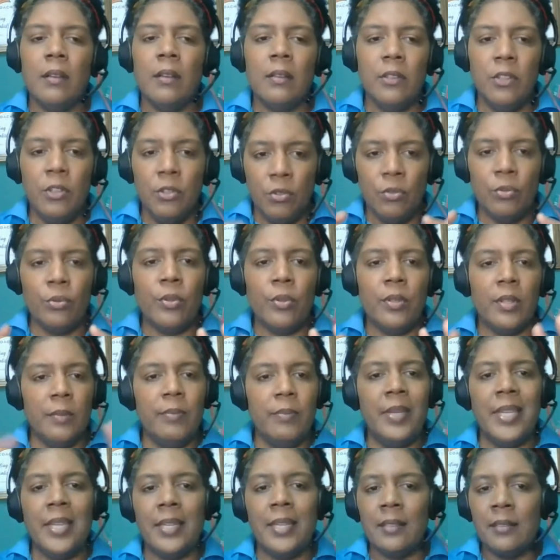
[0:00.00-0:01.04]
You know the
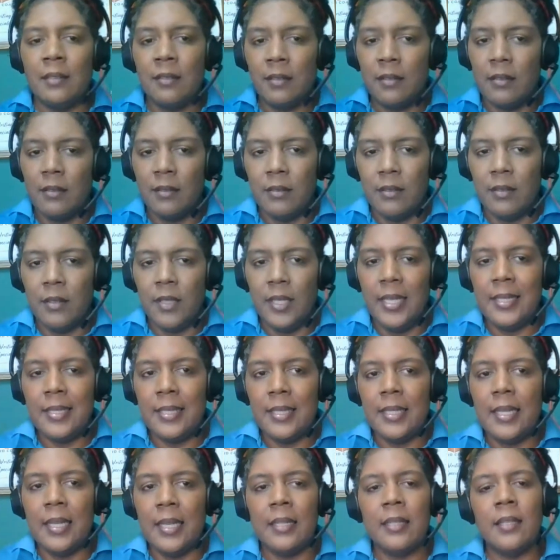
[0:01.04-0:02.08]
main
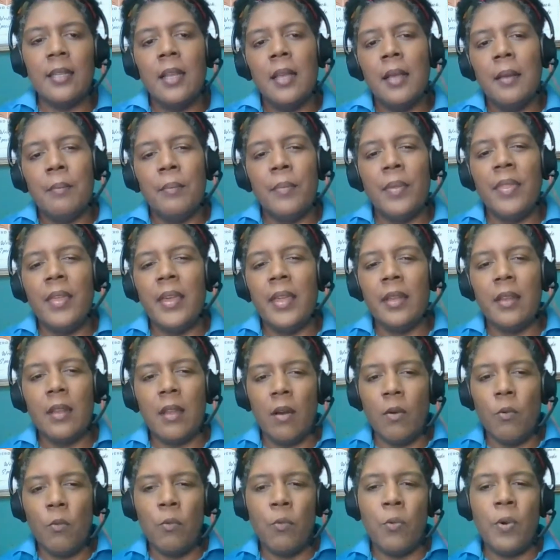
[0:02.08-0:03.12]
incident, but then
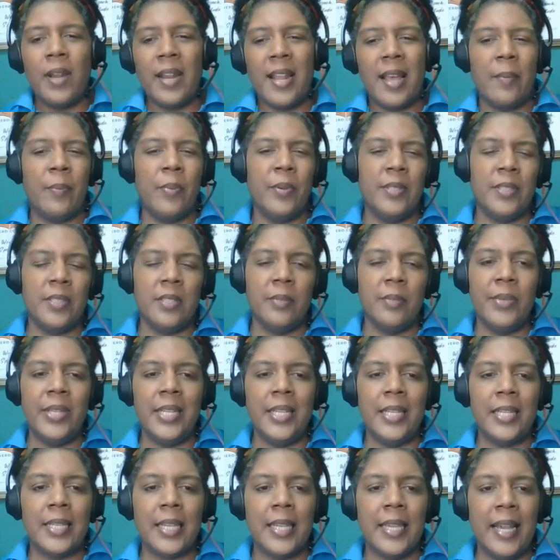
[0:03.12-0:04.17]
what happens
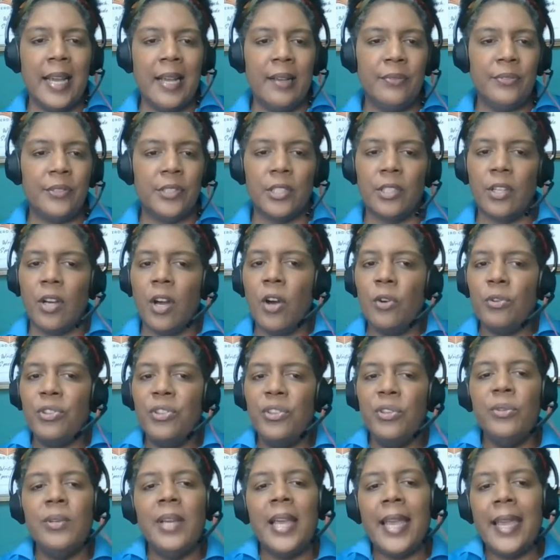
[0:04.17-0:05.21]
immediately after? How do
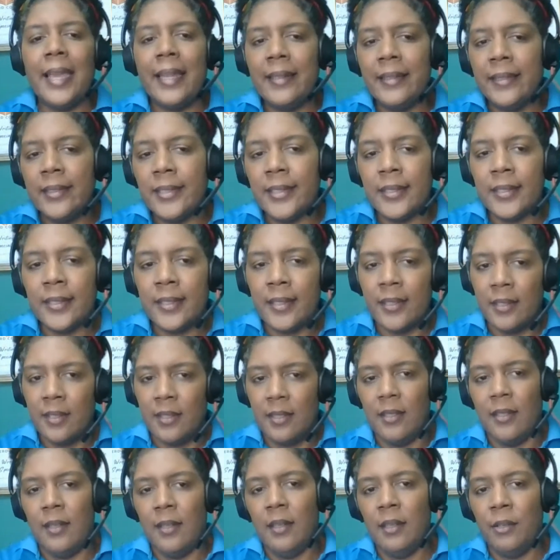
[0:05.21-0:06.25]
you end
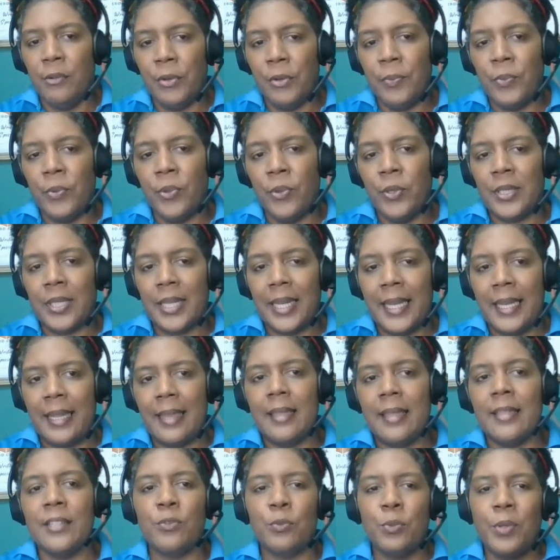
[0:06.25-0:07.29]
a report like
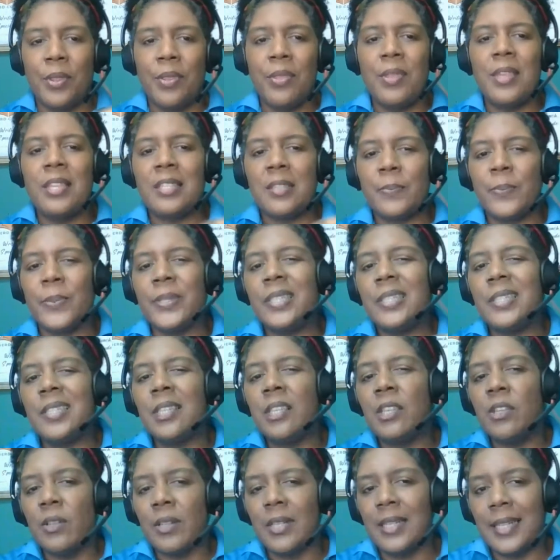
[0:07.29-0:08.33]
this with this
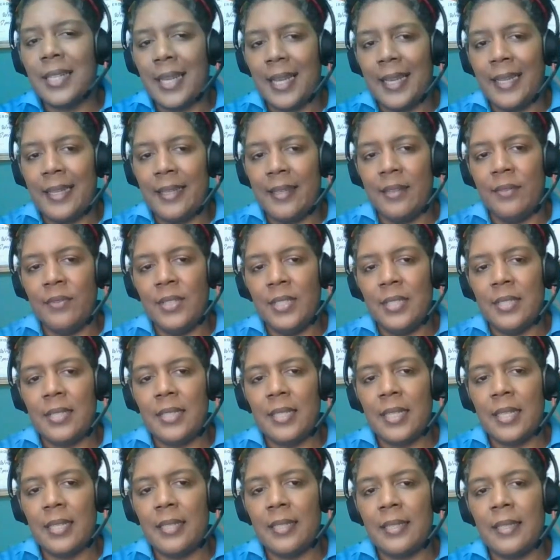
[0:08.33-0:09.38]
particular kind of
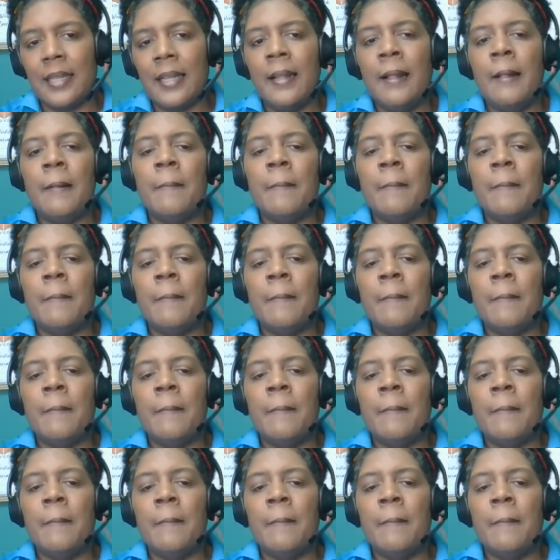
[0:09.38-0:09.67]
incident?